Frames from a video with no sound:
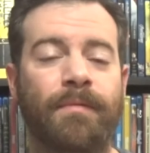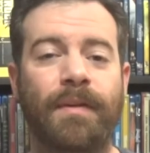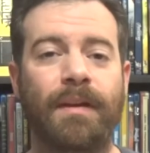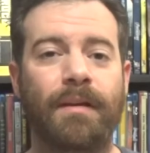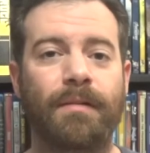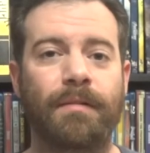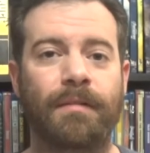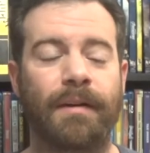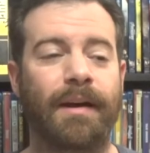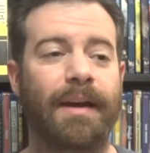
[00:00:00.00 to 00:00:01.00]

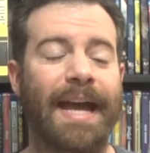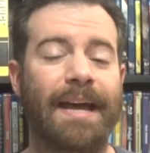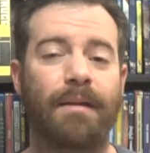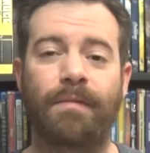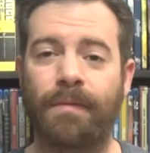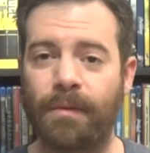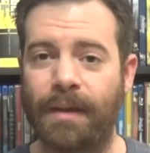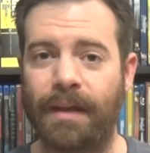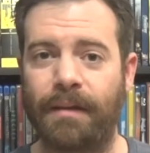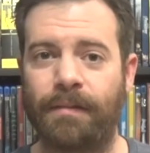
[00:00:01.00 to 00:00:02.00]
videos. Uh, I had a few
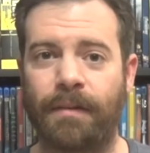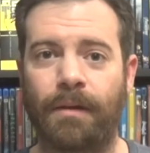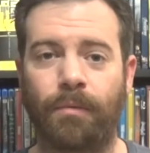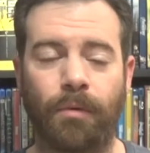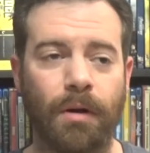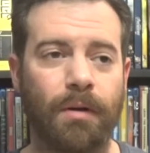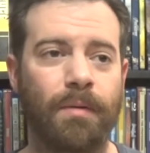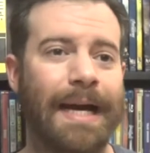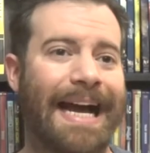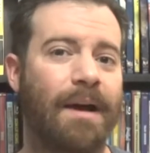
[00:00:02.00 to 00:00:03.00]
days in a row
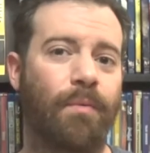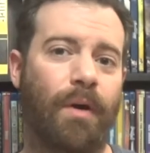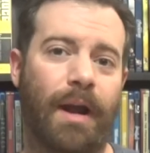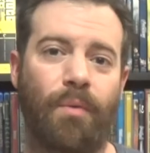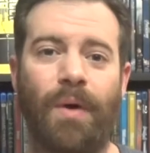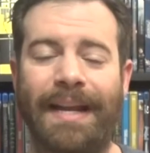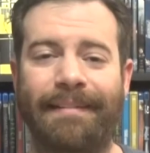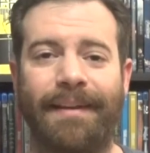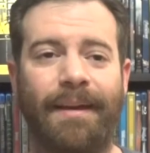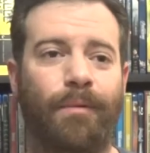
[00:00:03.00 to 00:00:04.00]
where I
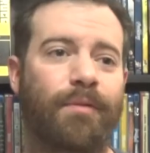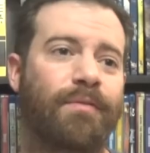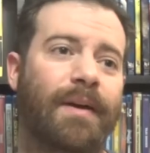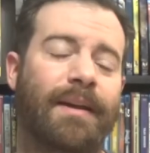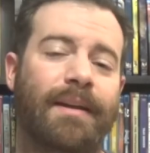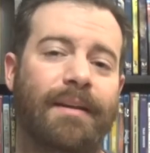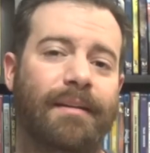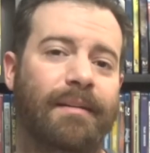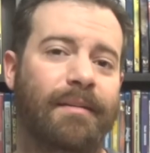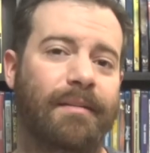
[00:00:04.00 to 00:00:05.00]
went and was
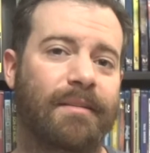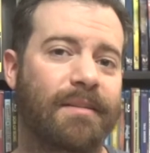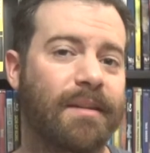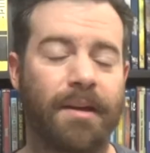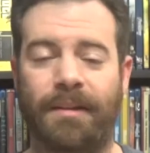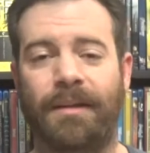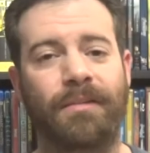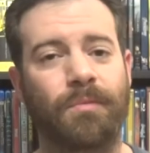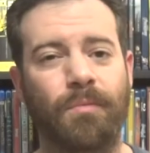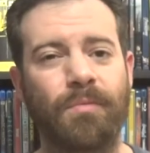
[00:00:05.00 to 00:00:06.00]
finding nothing.
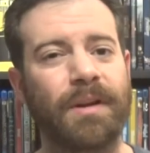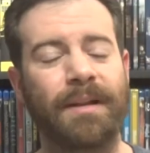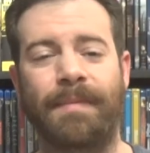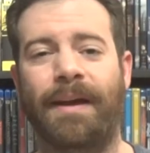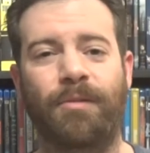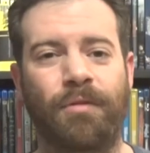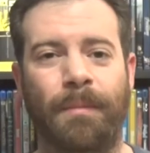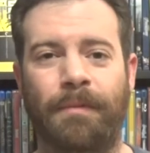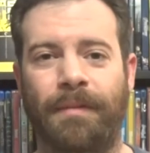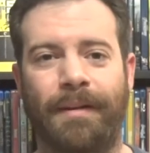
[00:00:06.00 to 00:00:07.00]
Some really bad
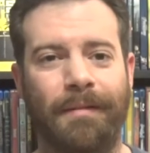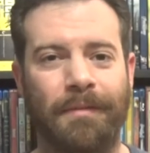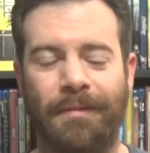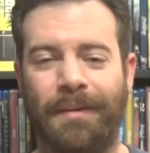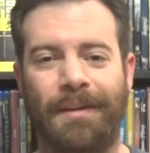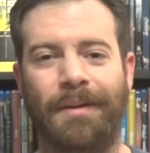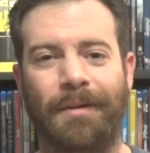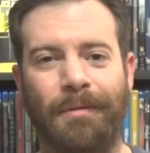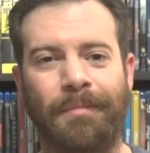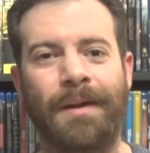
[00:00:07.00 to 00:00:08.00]
trips that obviously, you know, I
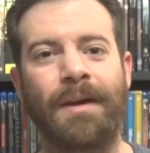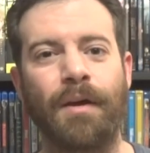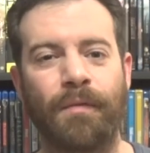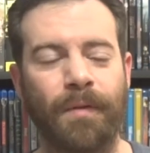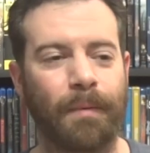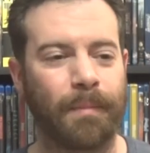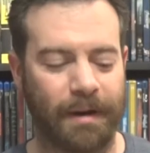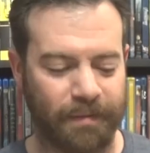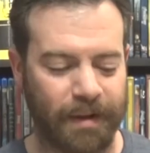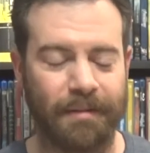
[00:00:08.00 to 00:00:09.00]
don't film when
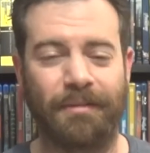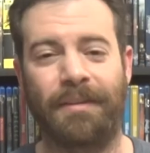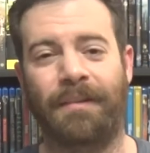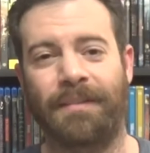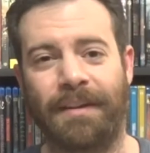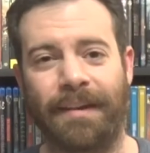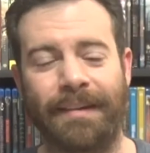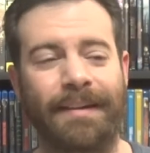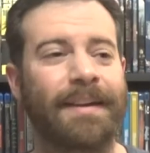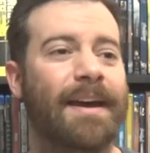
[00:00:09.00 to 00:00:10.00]
I find next to
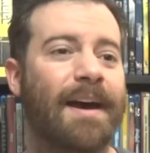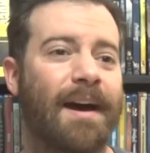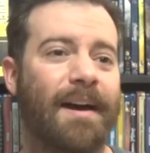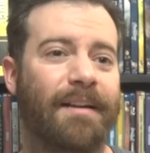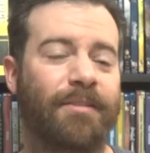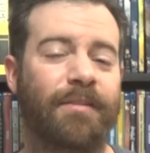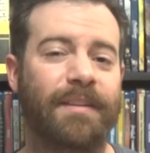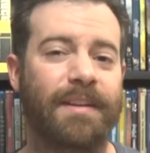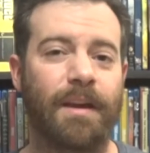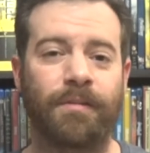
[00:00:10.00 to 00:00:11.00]
nothing. Uh, just
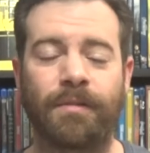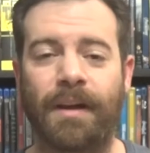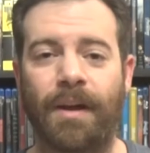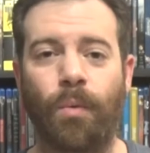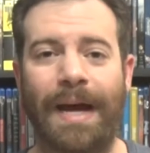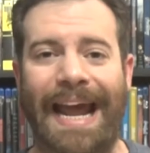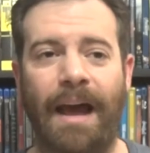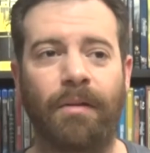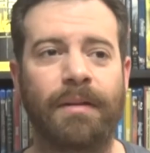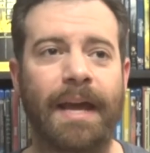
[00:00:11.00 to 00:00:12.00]
yesterday went
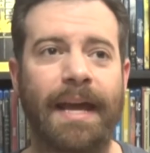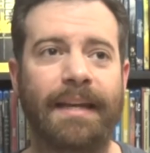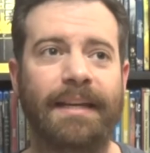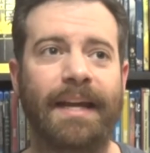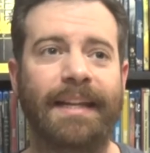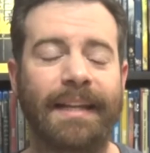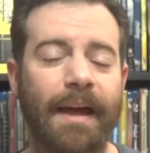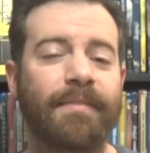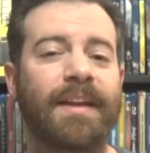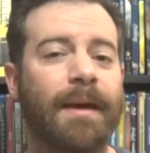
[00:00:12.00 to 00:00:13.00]
out and
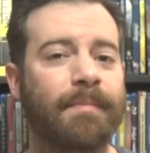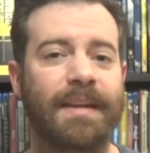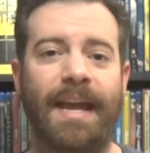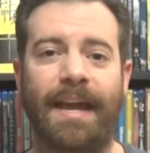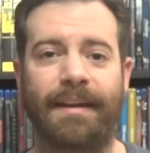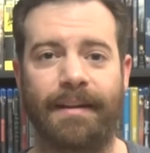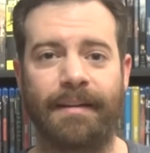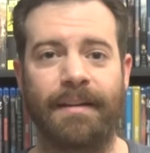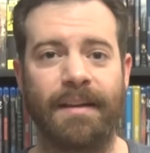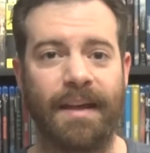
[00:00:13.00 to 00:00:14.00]
left empty-handed.
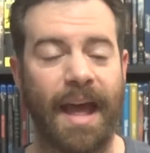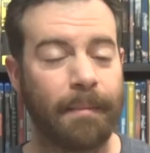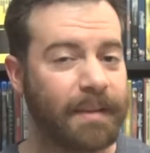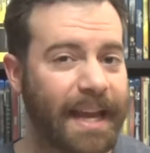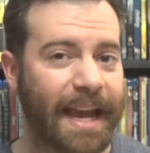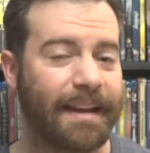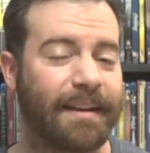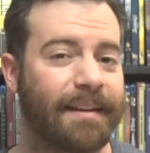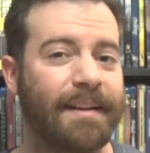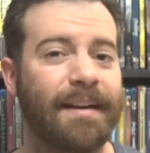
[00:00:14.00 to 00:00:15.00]
Empty-handed.